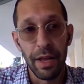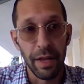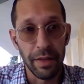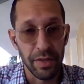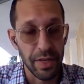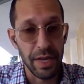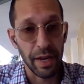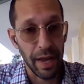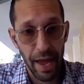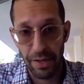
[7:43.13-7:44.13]
in the sea
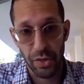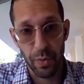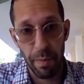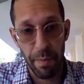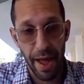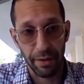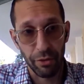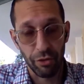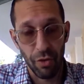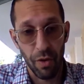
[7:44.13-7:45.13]
and can't swim back
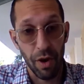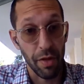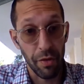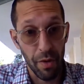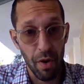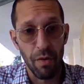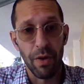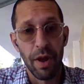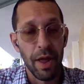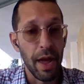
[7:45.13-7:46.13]
to shore on their own,